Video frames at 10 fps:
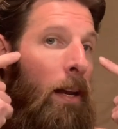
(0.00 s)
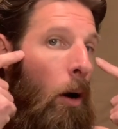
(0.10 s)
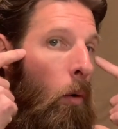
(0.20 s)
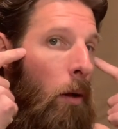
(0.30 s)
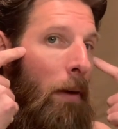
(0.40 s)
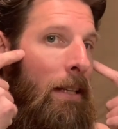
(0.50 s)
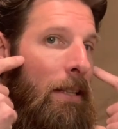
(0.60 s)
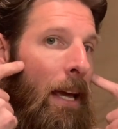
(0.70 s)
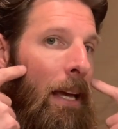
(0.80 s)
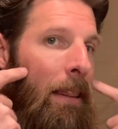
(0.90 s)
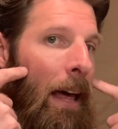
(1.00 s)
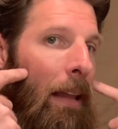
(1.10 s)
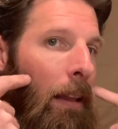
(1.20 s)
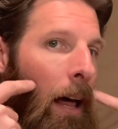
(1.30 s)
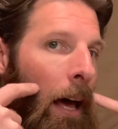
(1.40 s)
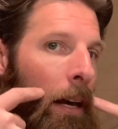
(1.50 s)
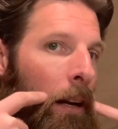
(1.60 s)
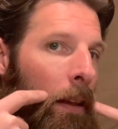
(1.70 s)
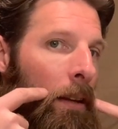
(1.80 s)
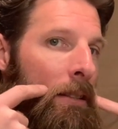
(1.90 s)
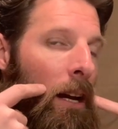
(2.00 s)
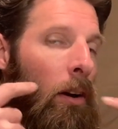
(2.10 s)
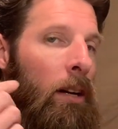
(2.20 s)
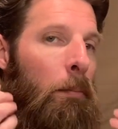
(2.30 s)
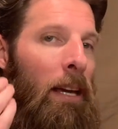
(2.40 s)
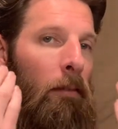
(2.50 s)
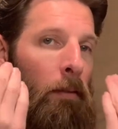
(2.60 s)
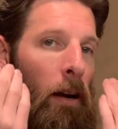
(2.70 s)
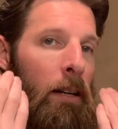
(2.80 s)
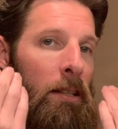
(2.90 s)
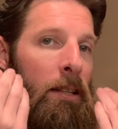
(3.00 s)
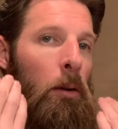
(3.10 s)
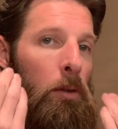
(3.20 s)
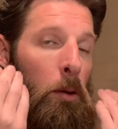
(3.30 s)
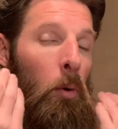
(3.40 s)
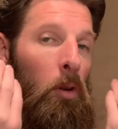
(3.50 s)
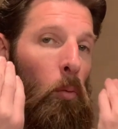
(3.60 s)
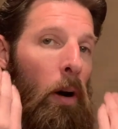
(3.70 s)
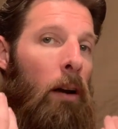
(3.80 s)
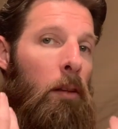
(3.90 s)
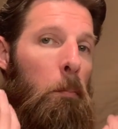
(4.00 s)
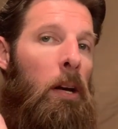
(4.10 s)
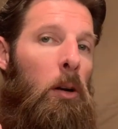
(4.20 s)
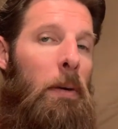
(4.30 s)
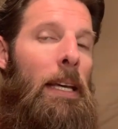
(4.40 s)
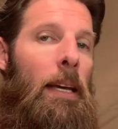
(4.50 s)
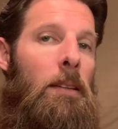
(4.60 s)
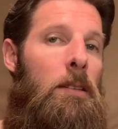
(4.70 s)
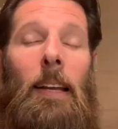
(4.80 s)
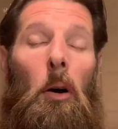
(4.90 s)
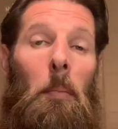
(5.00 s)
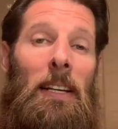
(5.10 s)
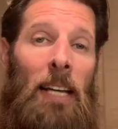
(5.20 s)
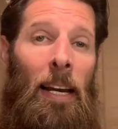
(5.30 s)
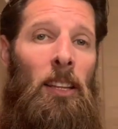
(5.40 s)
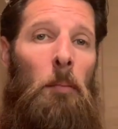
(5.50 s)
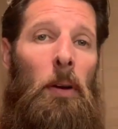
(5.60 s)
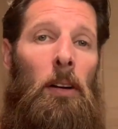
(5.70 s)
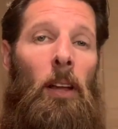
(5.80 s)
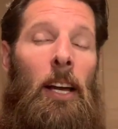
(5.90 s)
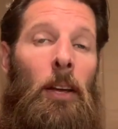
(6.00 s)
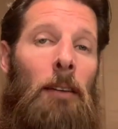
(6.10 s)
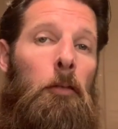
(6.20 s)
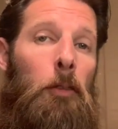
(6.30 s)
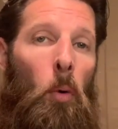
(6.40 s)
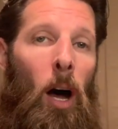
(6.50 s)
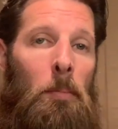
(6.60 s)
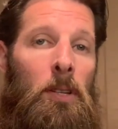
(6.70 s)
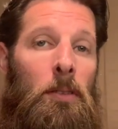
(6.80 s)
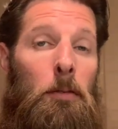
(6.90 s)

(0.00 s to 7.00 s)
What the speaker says: And I want to maintain that line in this area to make it very distinguishable of where the beard begins. Now, in maintaining the beard line, you have a few options.